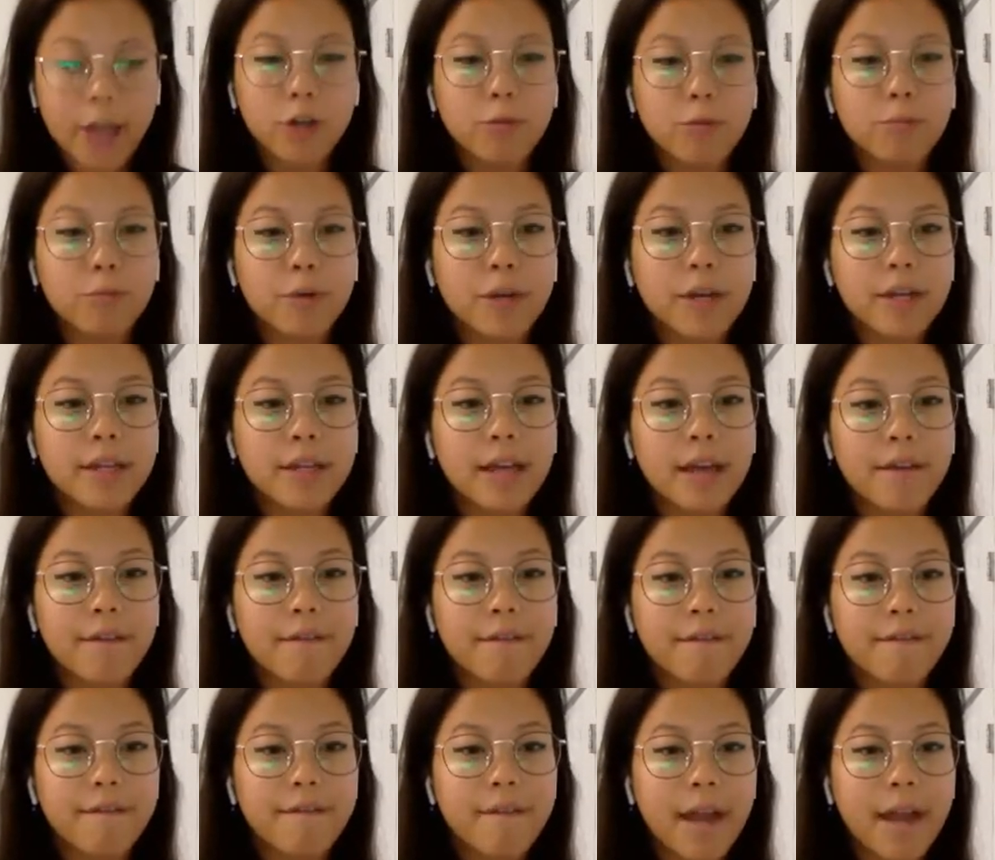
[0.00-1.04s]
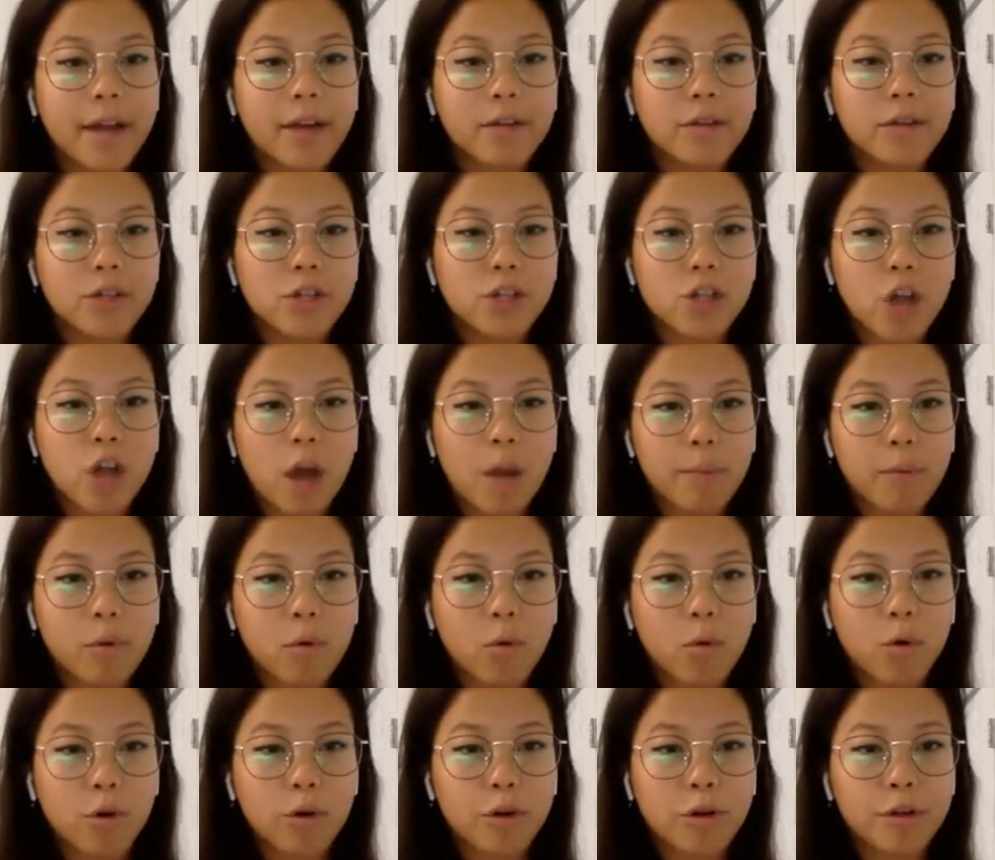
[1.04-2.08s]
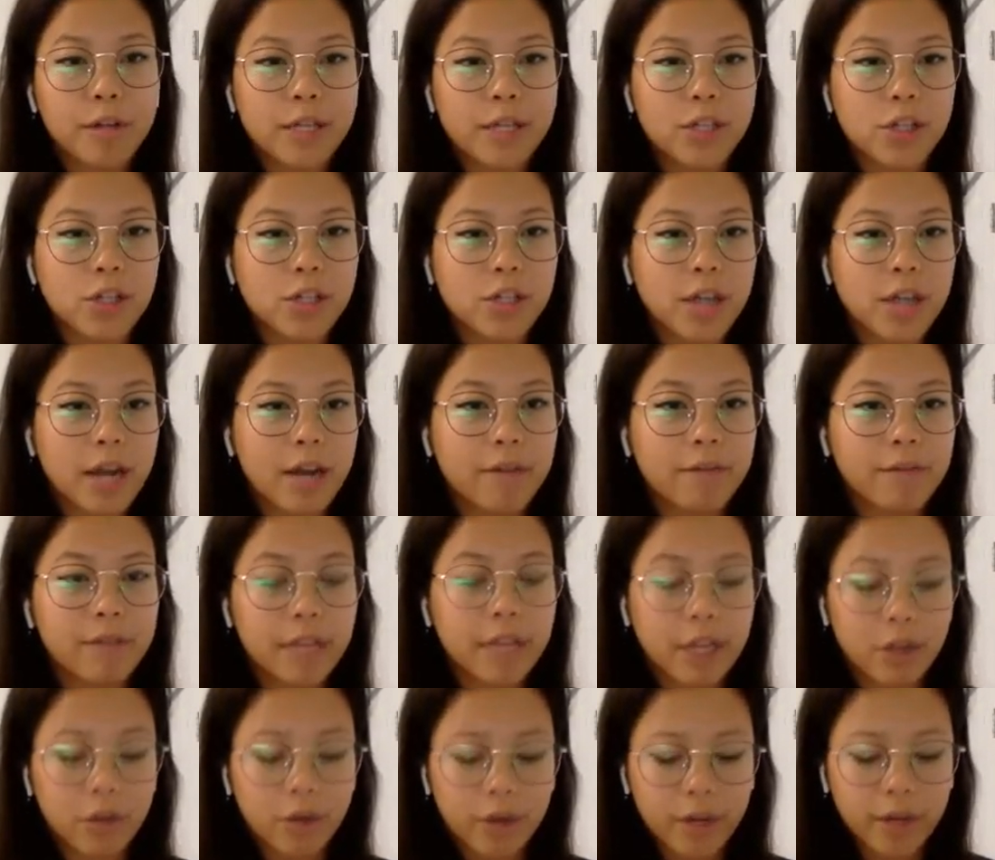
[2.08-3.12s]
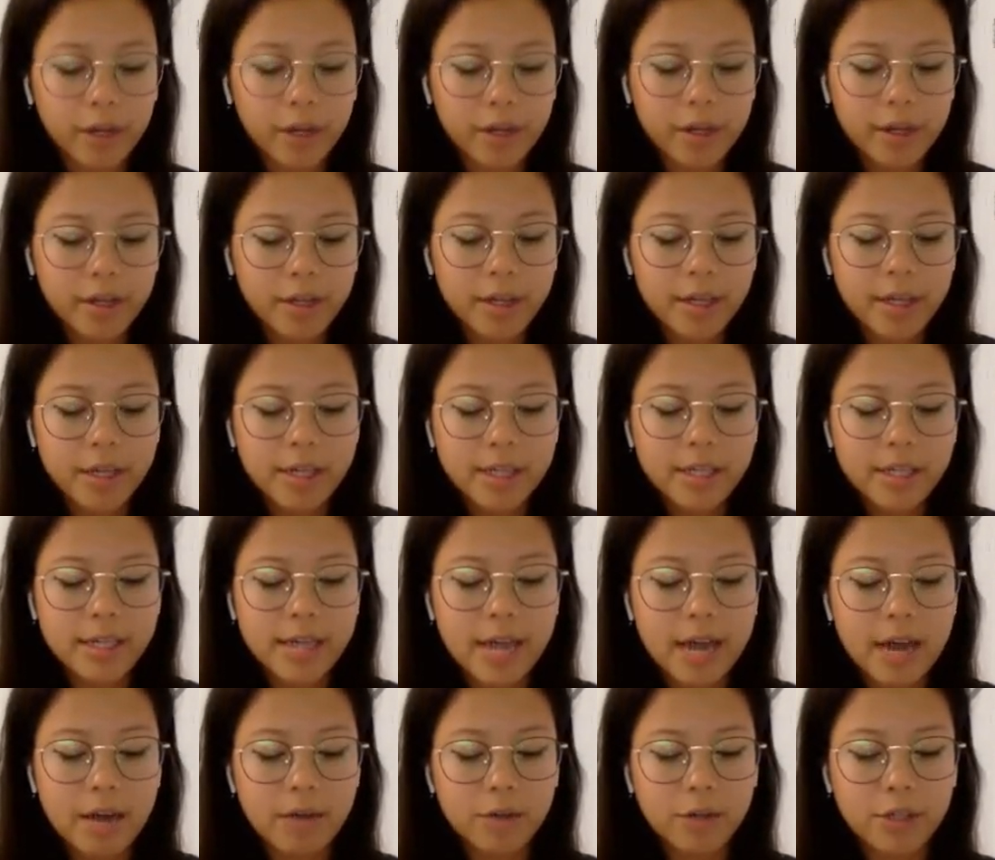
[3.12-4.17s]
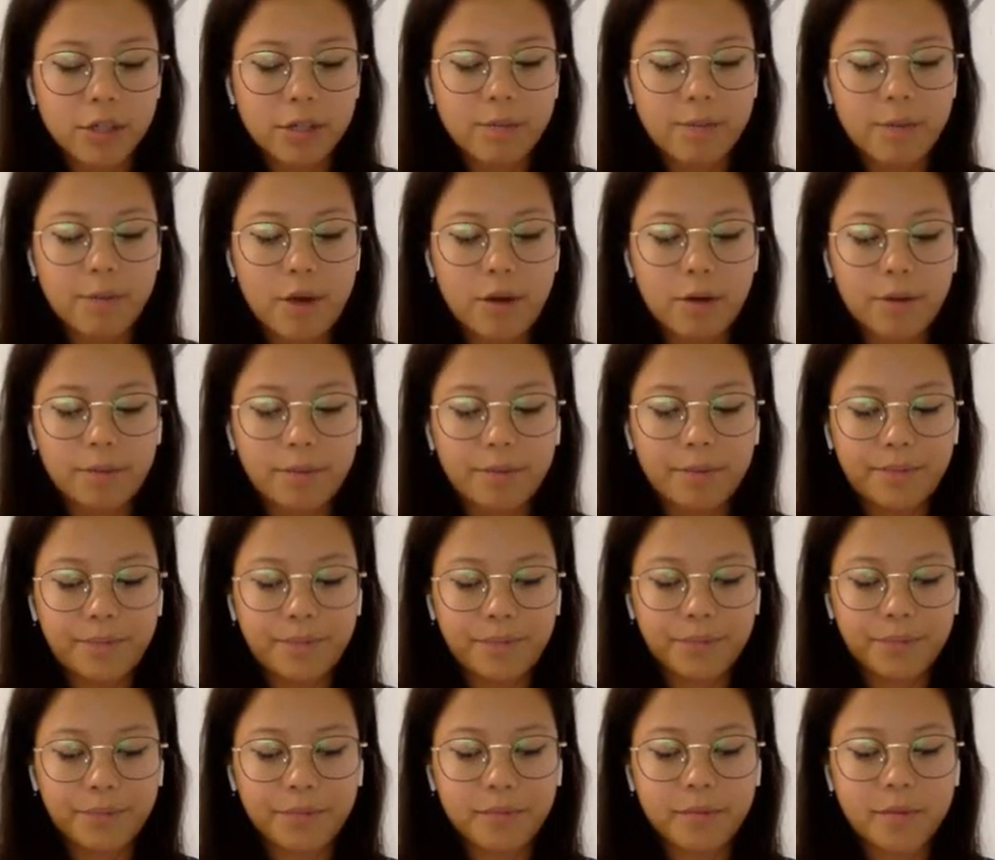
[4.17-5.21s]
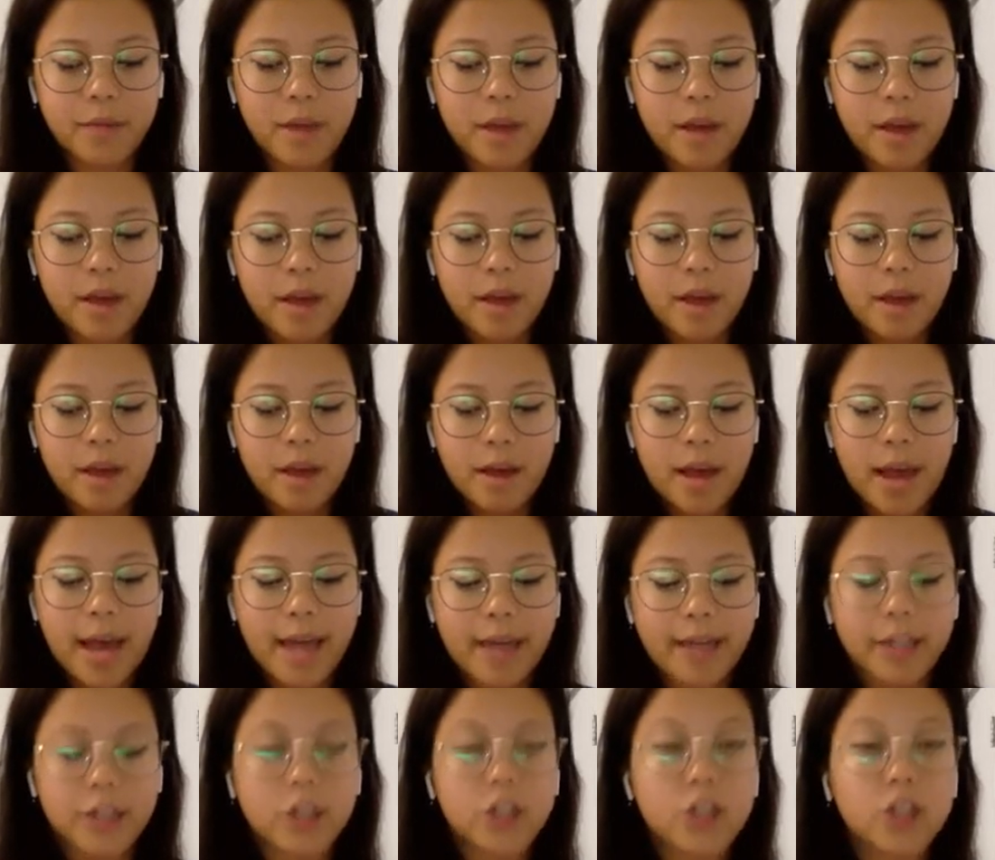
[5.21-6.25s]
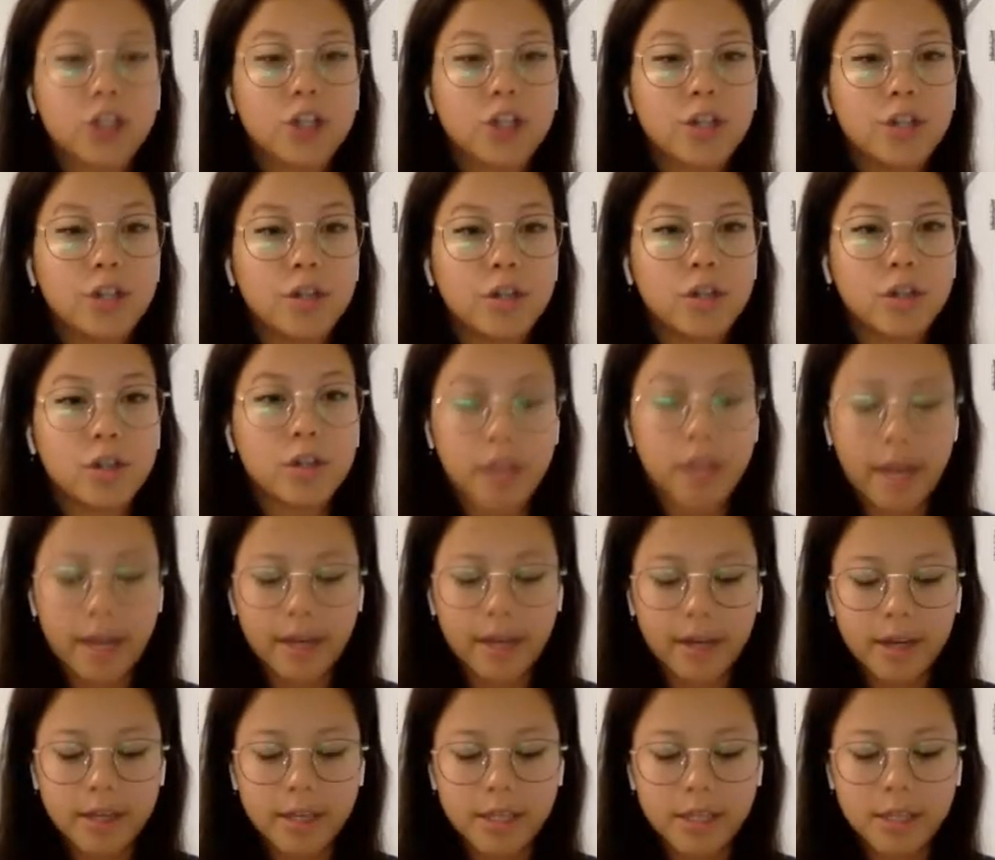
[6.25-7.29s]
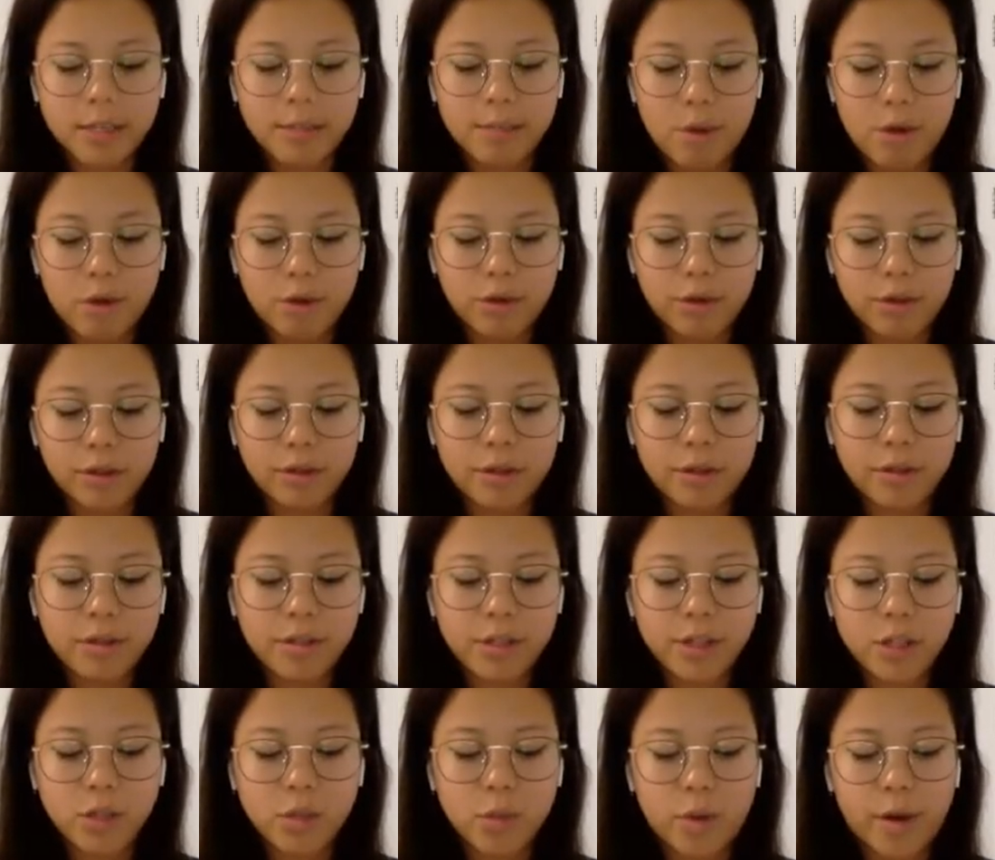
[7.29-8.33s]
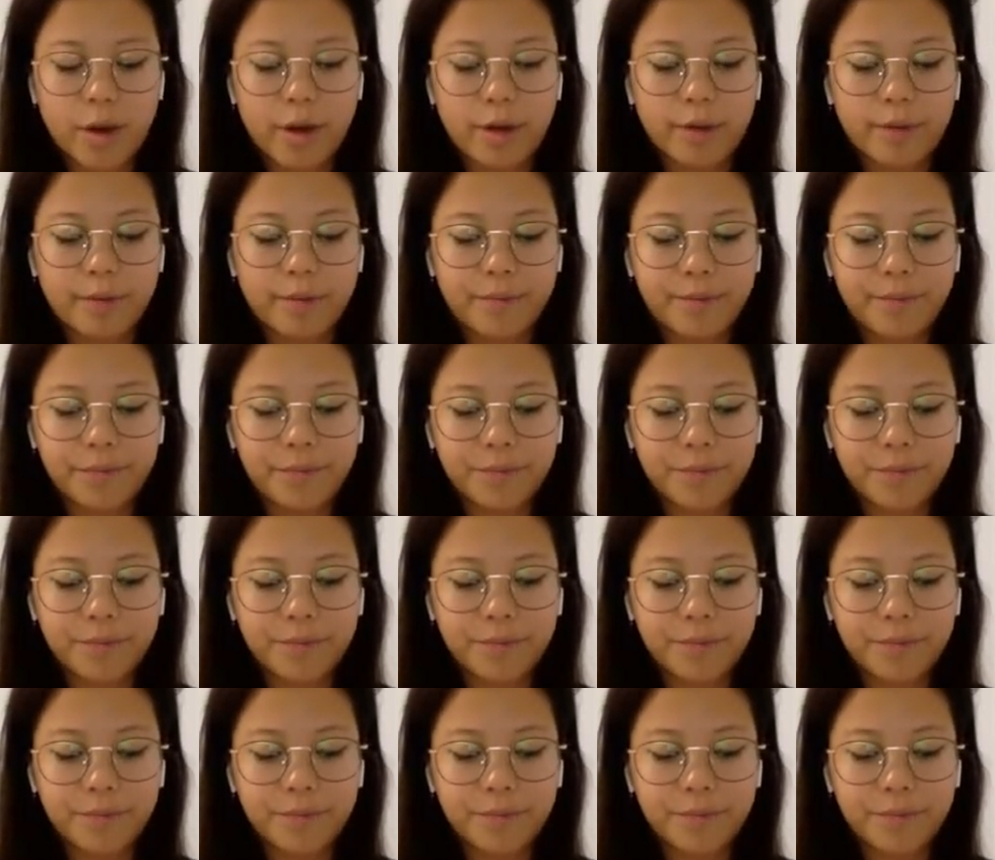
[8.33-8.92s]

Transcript: And you bring that final top corner that's just kind of lingering down to the bottom. And it should look like a smaller square.